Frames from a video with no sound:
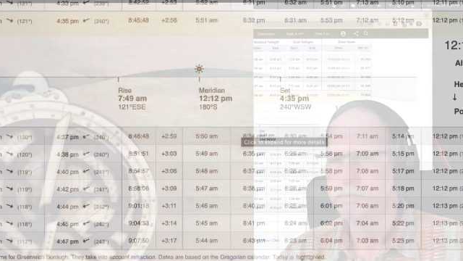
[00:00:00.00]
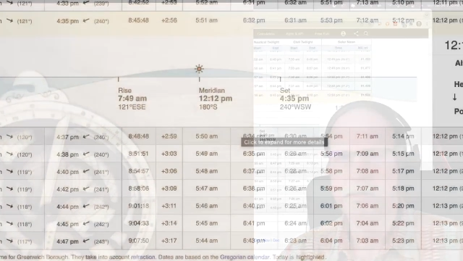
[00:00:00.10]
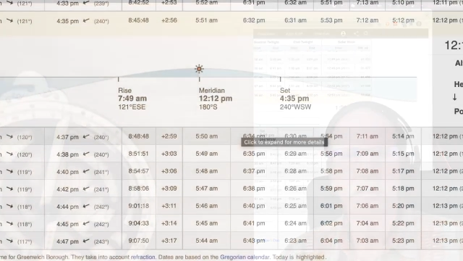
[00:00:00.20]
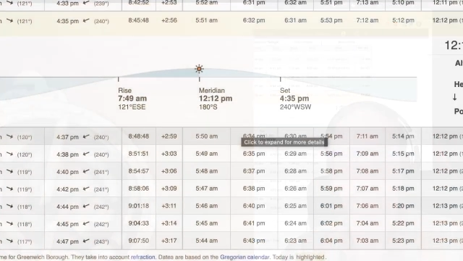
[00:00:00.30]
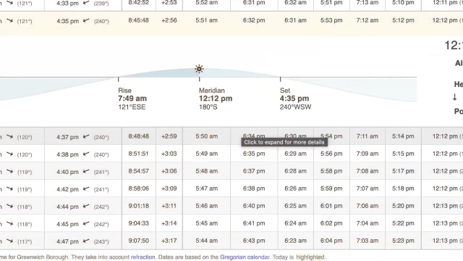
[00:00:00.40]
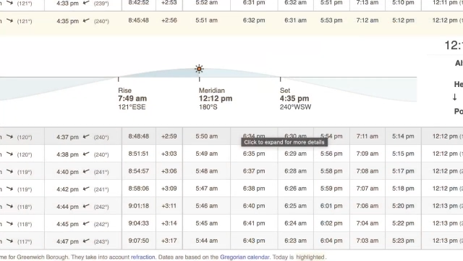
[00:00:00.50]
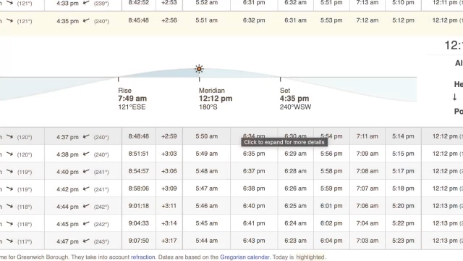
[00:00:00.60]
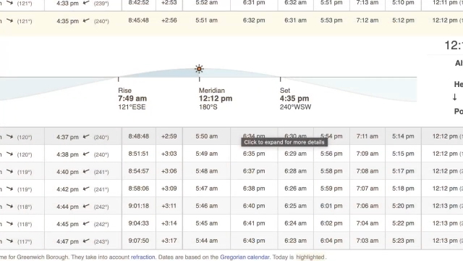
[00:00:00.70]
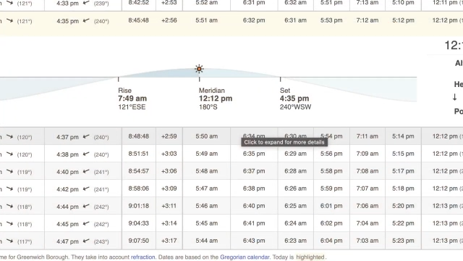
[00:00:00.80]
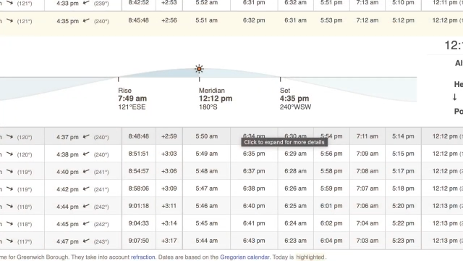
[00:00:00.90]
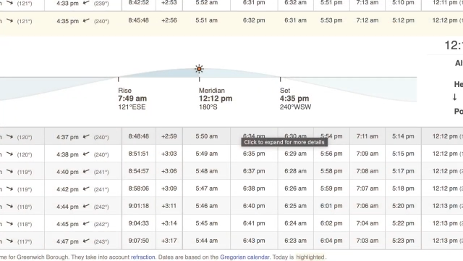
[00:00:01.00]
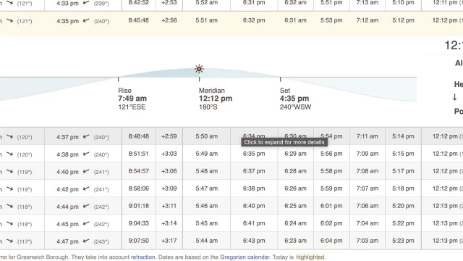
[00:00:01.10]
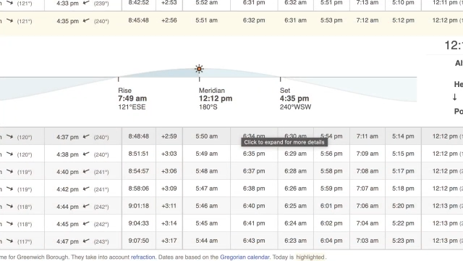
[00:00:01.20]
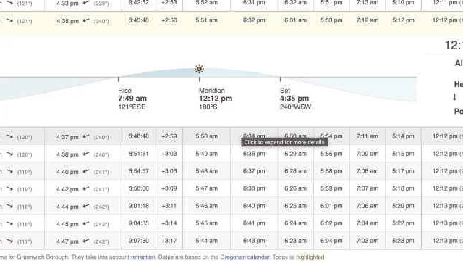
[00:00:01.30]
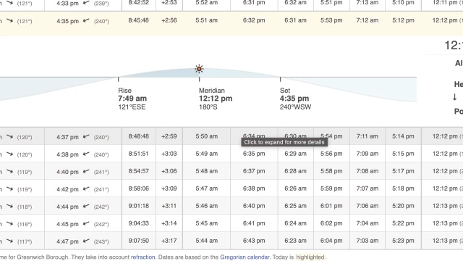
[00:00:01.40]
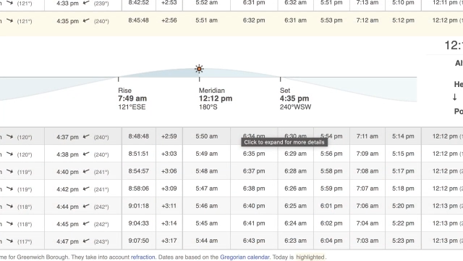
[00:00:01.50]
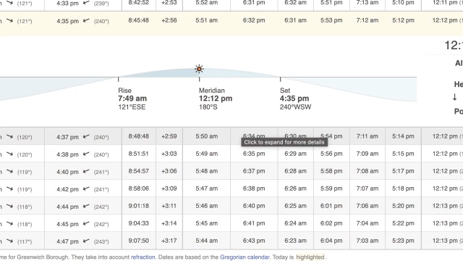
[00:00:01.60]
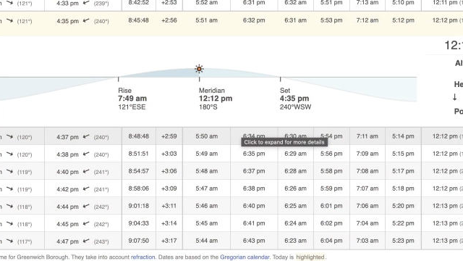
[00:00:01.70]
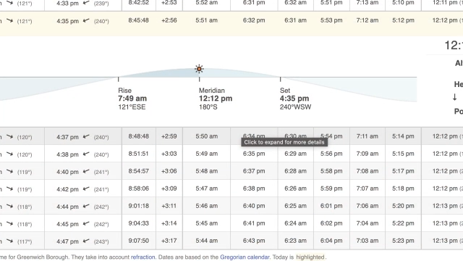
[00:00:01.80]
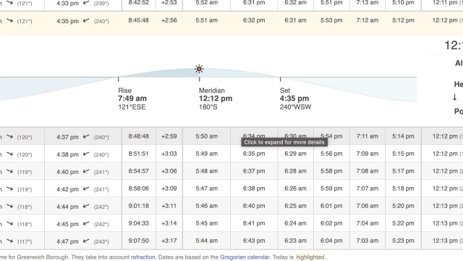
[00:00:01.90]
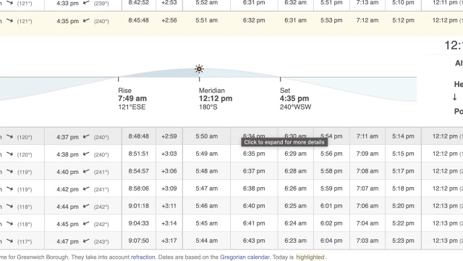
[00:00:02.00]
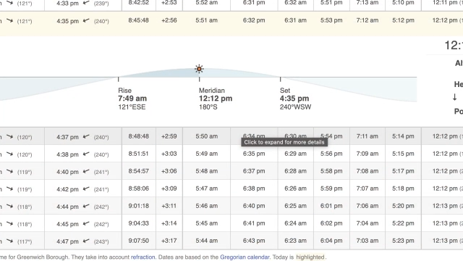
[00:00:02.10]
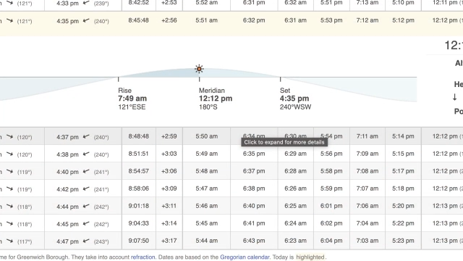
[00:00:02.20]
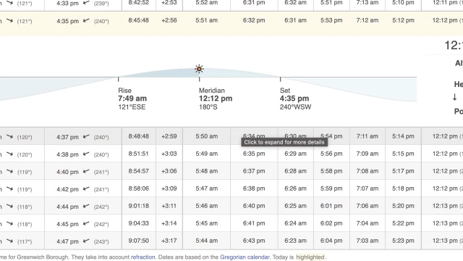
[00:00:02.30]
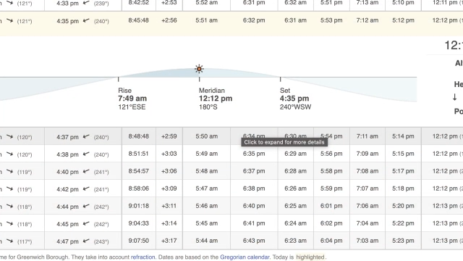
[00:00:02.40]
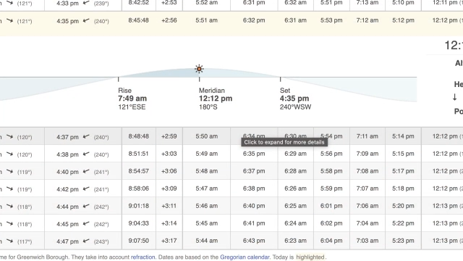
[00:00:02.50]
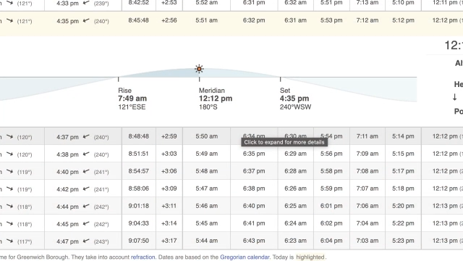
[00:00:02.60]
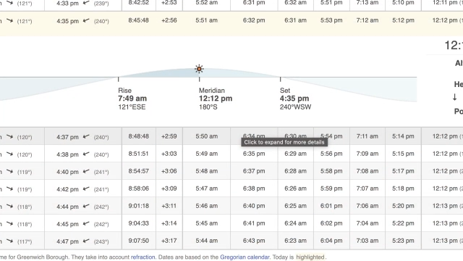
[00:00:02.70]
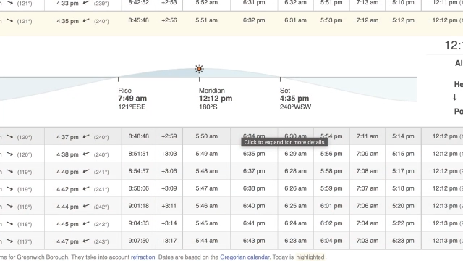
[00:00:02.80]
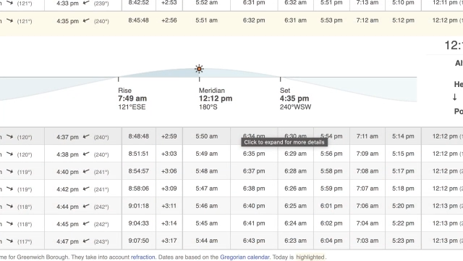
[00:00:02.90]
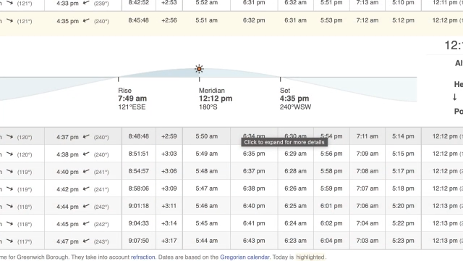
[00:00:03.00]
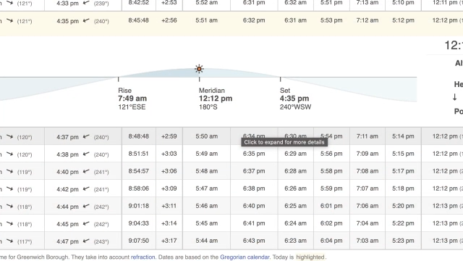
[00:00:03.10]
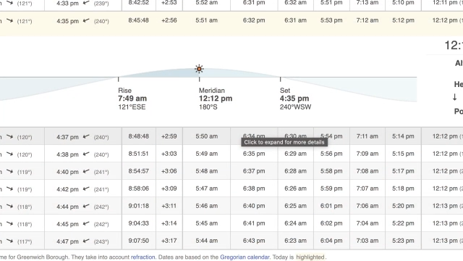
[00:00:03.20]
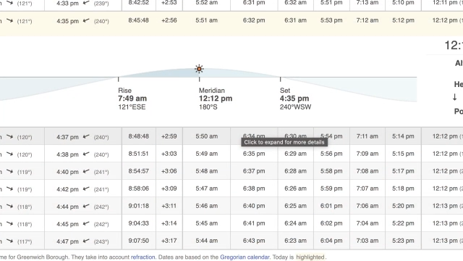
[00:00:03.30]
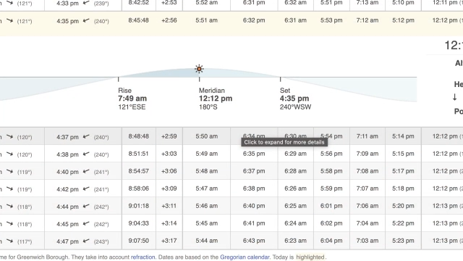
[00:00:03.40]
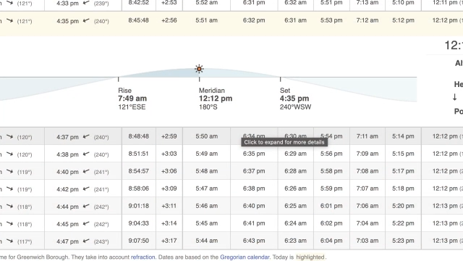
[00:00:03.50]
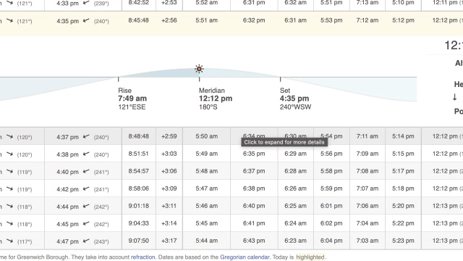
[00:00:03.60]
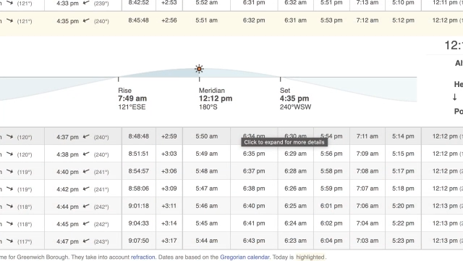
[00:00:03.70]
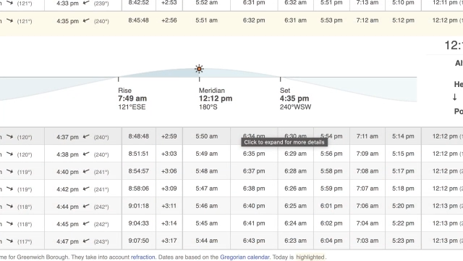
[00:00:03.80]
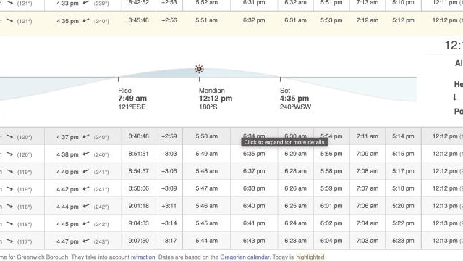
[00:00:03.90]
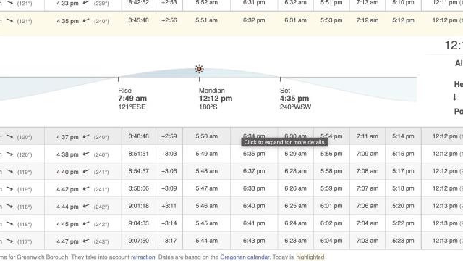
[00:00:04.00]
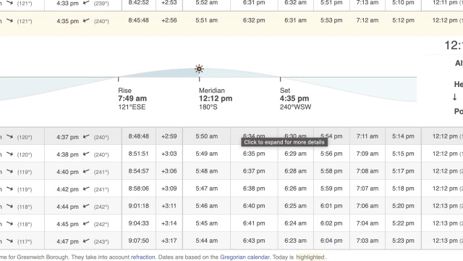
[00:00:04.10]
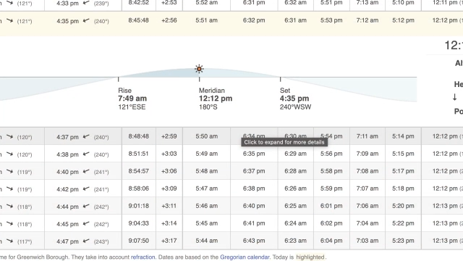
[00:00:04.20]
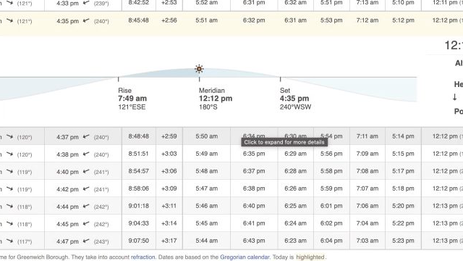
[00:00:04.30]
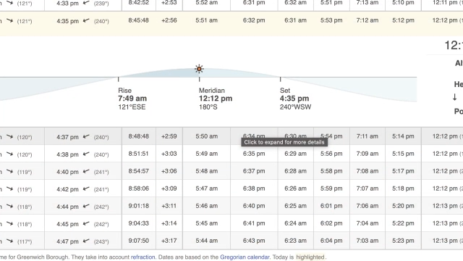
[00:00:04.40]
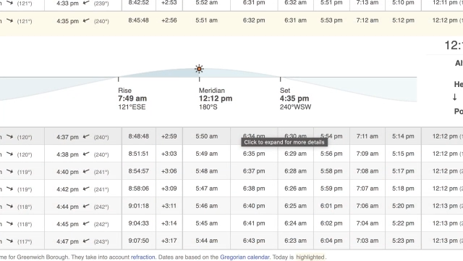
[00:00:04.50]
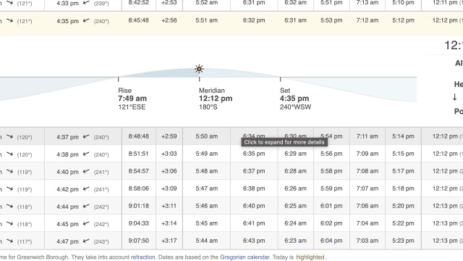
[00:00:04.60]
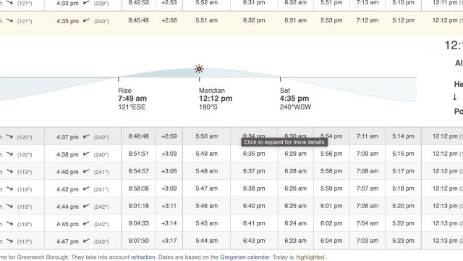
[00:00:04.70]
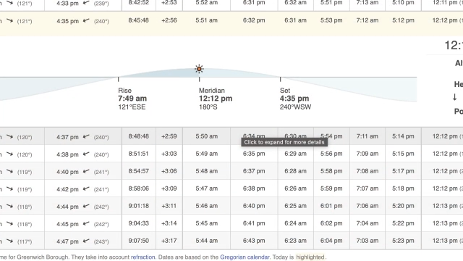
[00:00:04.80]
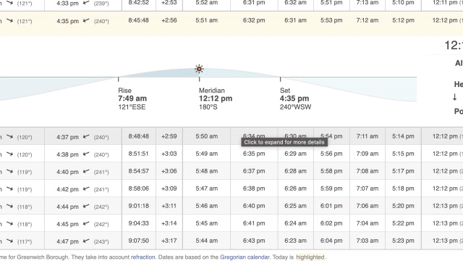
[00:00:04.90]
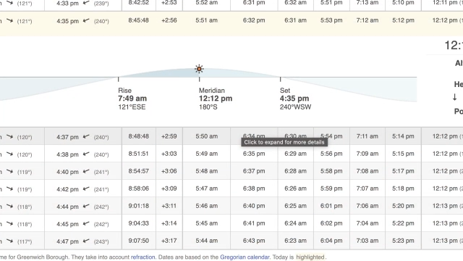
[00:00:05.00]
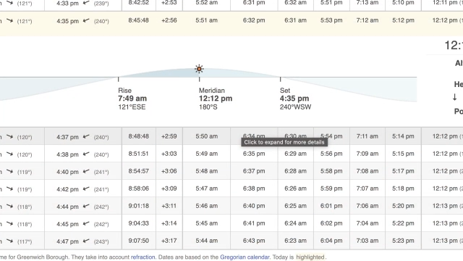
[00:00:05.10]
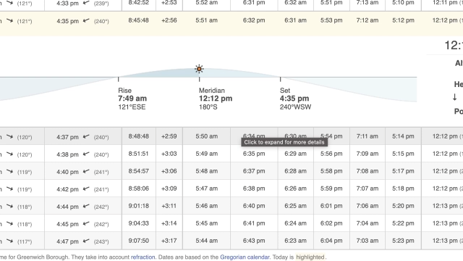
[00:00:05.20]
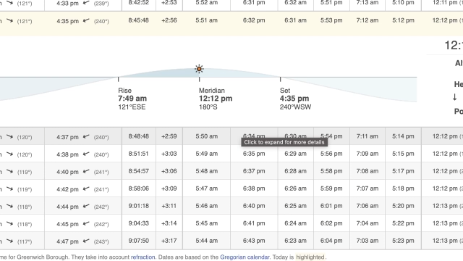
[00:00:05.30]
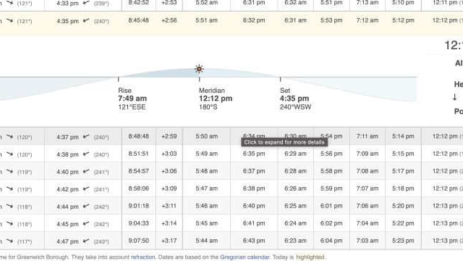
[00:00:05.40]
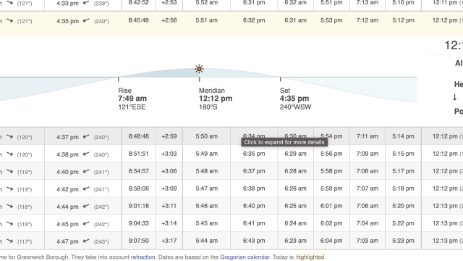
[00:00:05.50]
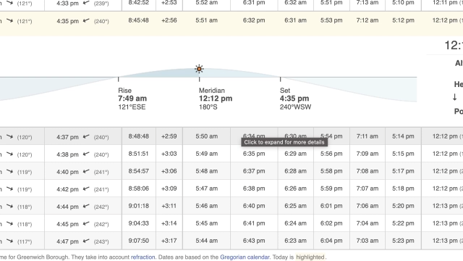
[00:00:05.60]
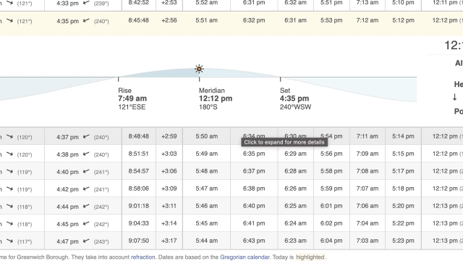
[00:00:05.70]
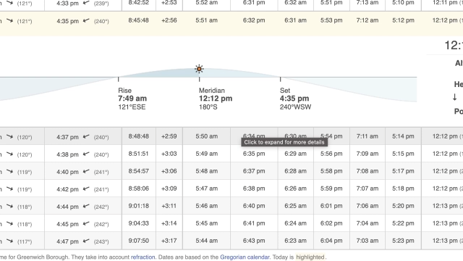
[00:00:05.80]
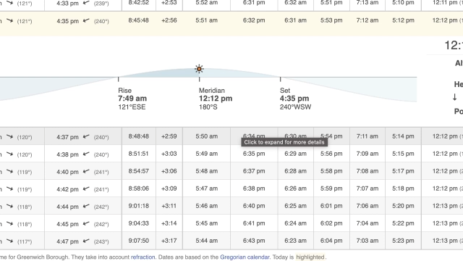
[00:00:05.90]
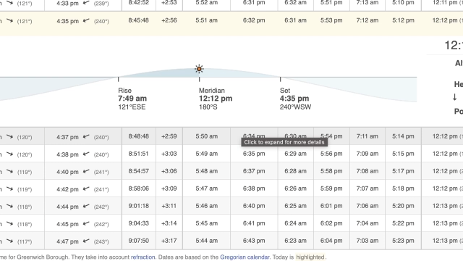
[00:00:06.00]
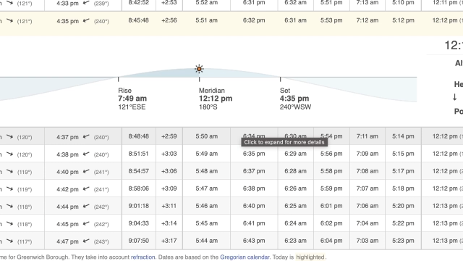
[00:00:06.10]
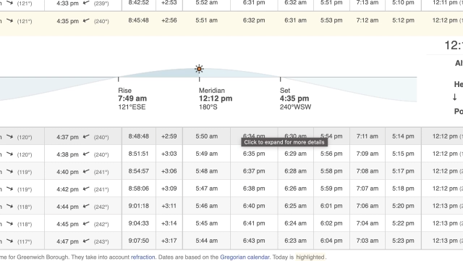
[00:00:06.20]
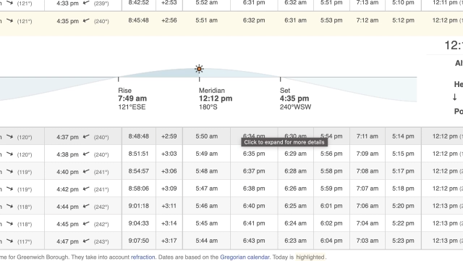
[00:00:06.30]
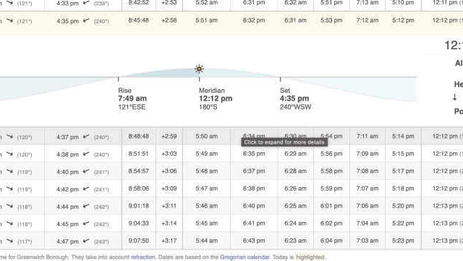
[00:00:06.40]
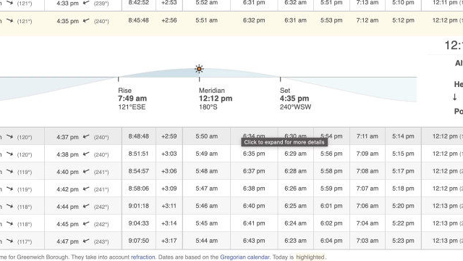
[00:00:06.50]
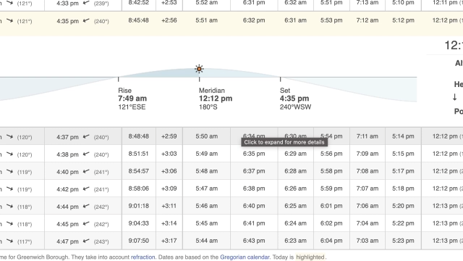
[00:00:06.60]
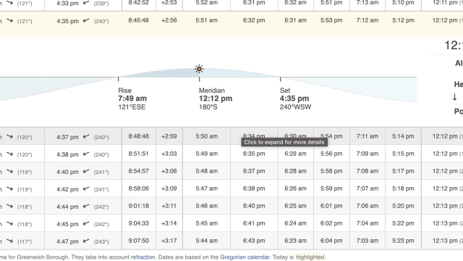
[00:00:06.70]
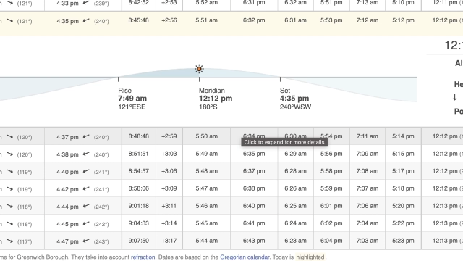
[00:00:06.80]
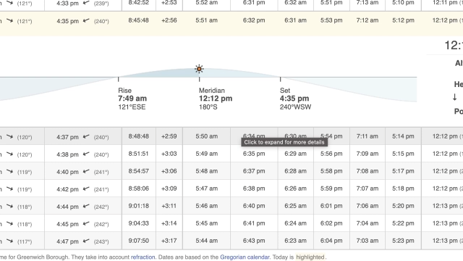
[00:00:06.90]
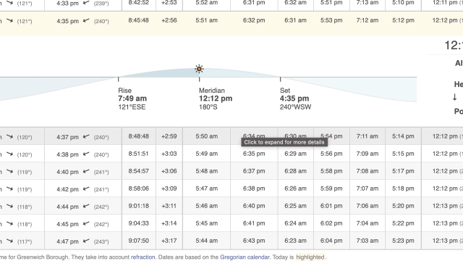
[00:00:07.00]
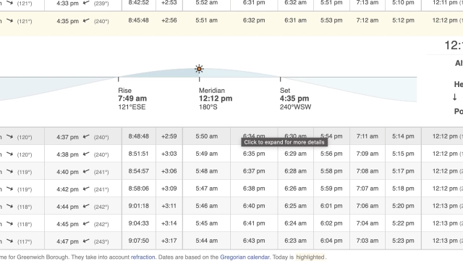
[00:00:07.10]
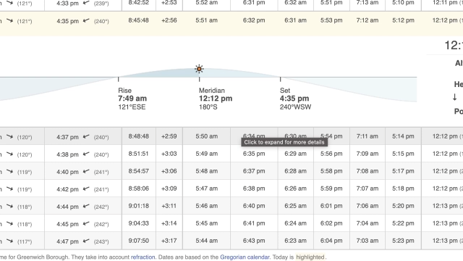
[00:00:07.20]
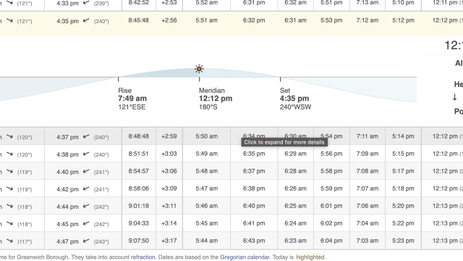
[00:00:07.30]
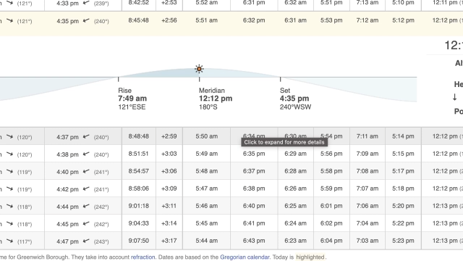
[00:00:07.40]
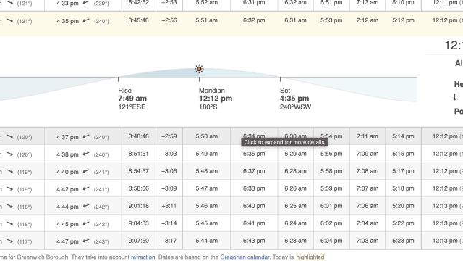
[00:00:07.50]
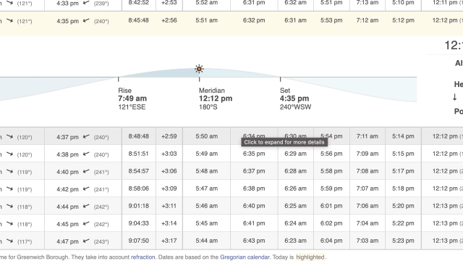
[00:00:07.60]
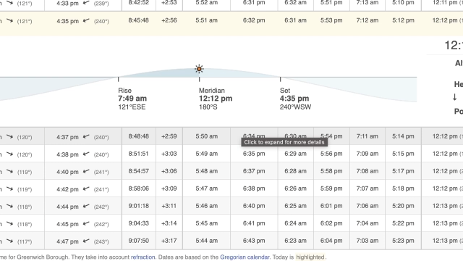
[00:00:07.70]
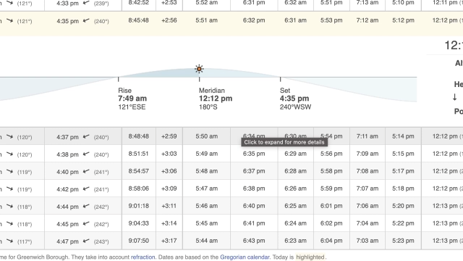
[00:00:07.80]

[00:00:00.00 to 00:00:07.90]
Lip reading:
[unreadable: no face in view]